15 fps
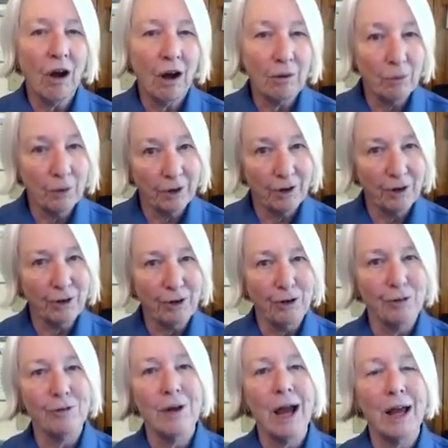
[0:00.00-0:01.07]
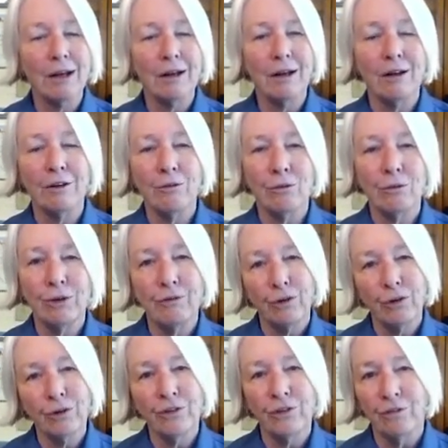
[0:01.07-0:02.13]
I would argue, had a
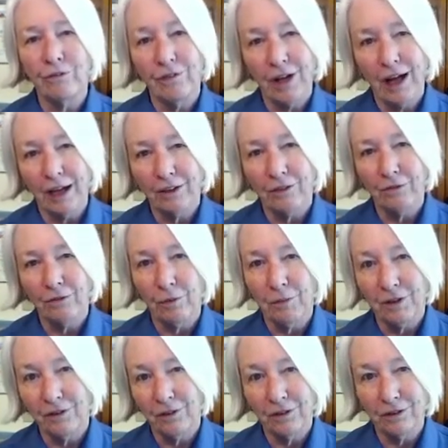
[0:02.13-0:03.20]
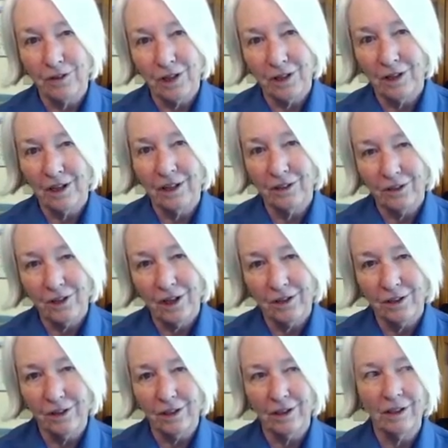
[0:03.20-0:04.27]
reverse effect from its
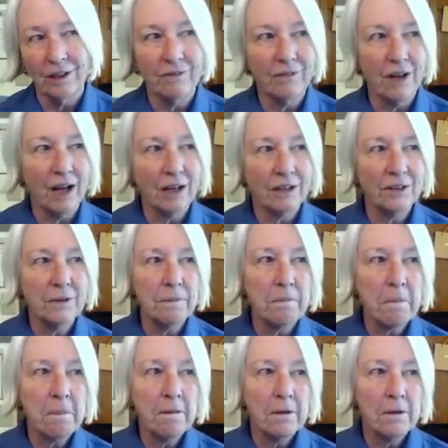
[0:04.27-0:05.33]
intended effect.